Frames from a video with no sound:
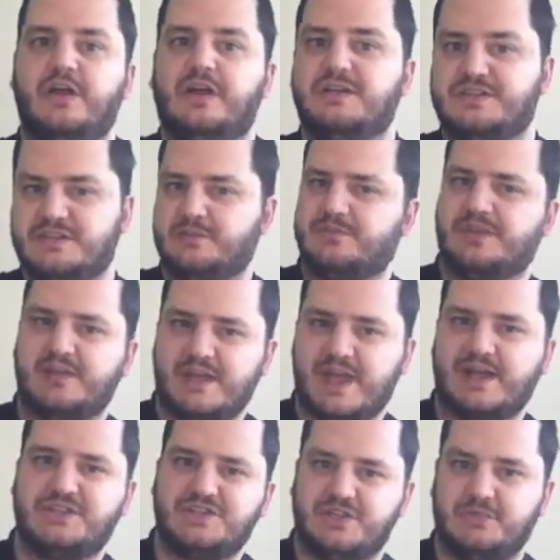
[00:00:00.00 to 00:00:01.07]
and something
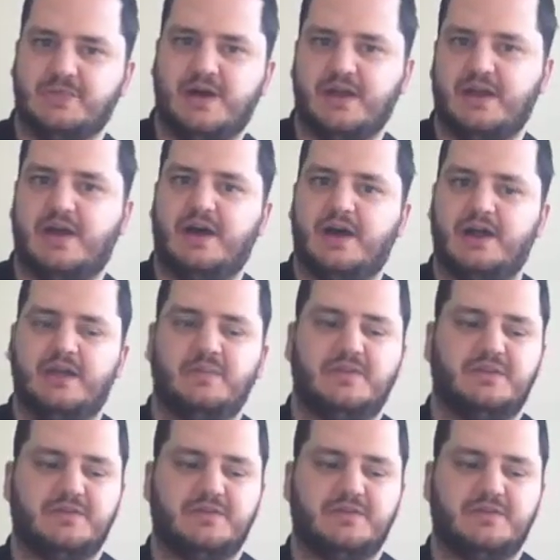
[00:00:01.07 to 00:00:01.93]
catching my eye.